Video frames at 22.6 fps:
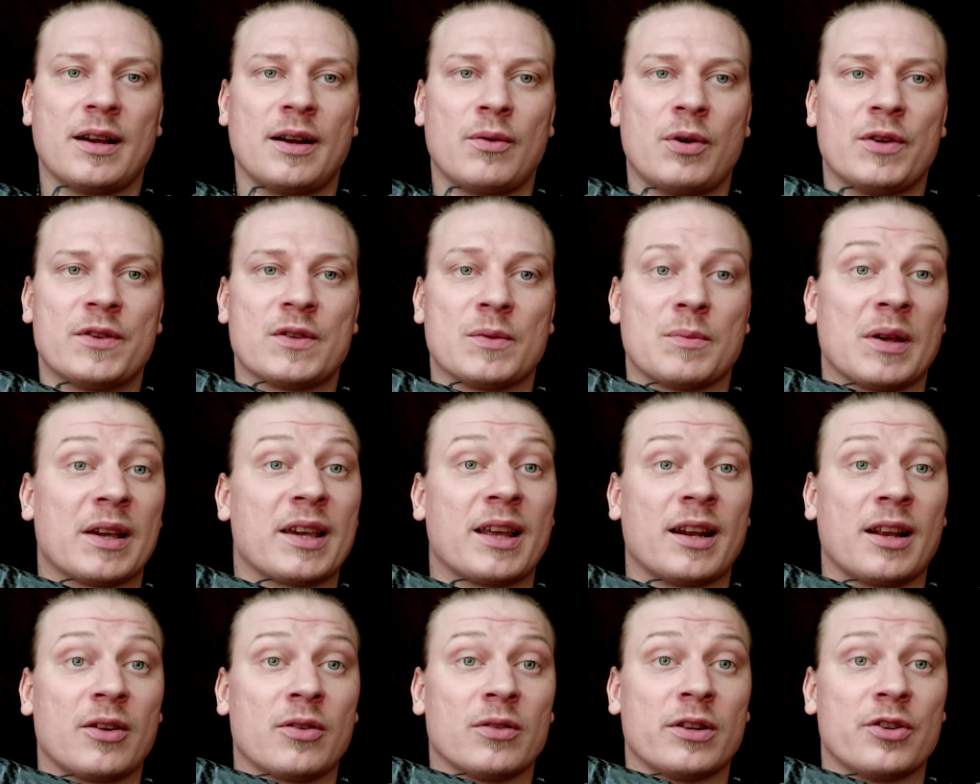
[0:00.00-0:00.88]
went to
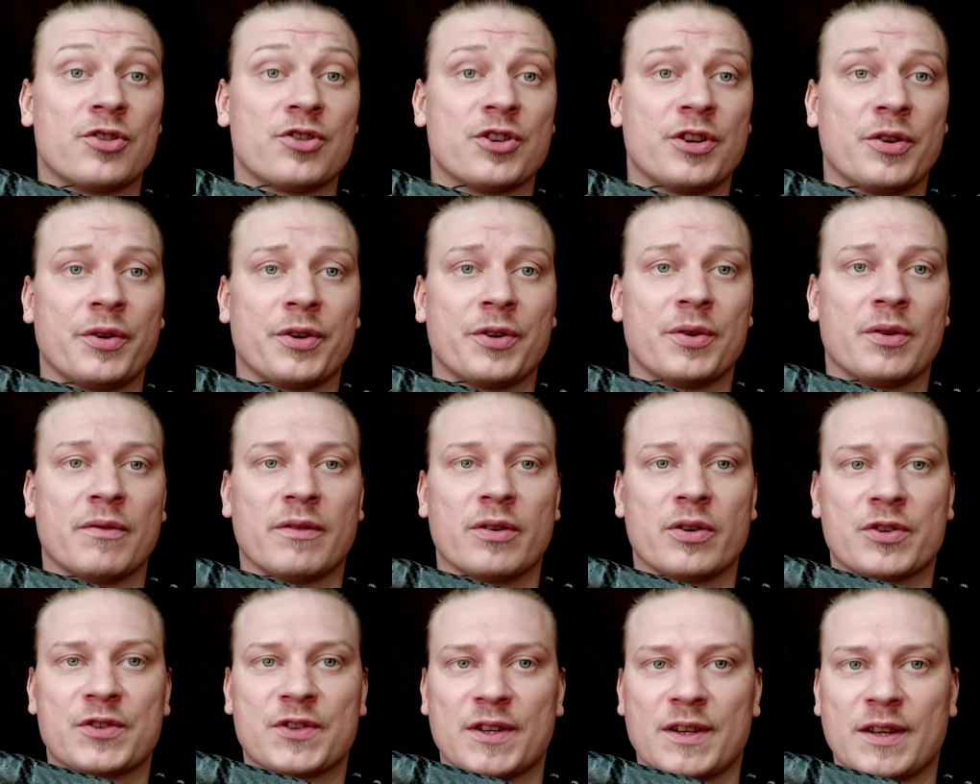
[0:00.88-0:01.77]
mechanical engineering
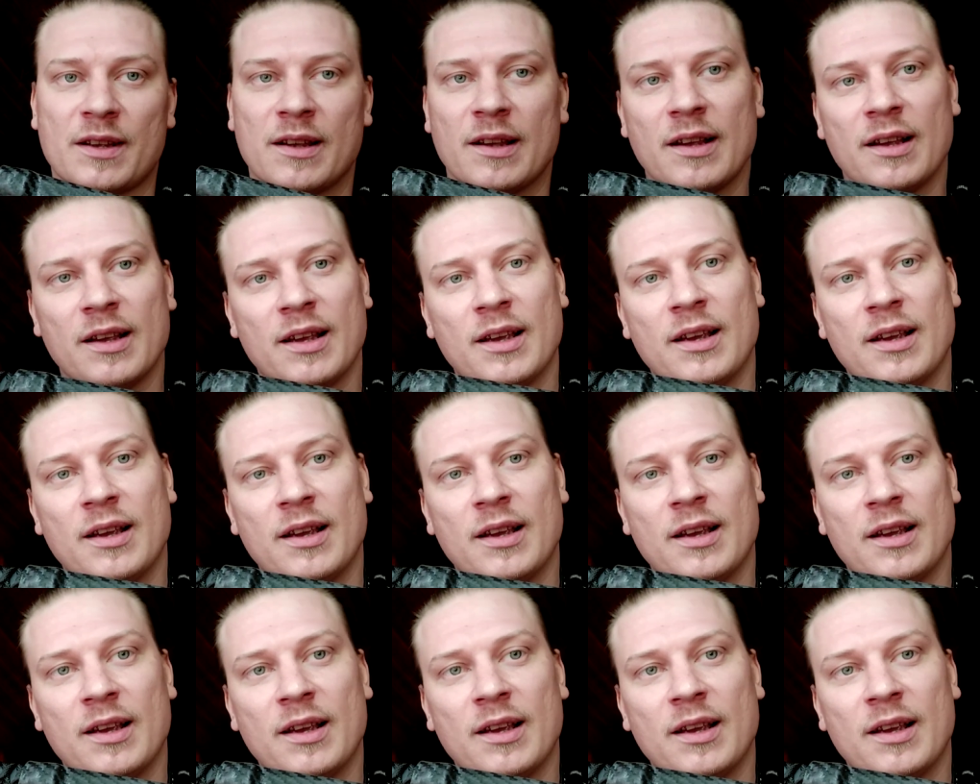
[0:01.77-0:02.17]
university.